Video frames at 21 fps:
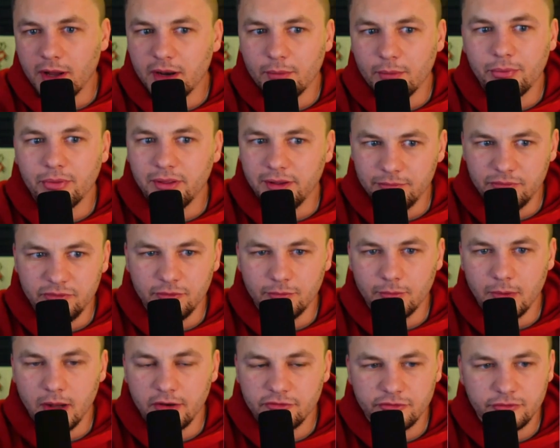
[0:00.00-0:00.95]
to play him too
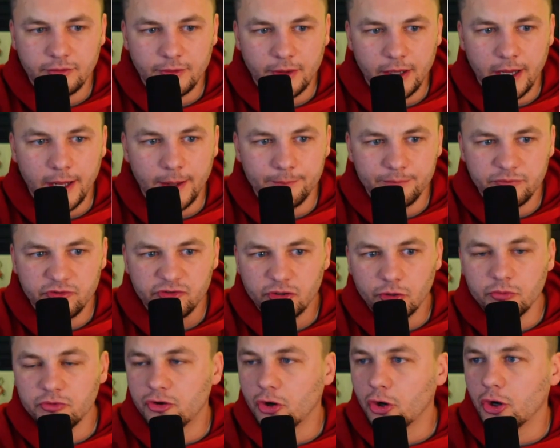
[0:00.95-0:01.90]
much,
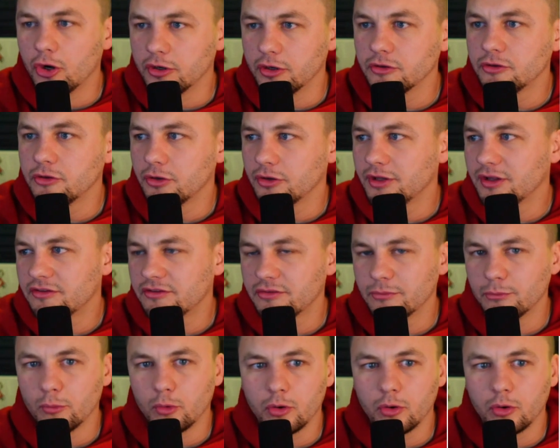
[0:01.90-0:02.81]
so Duren could get some more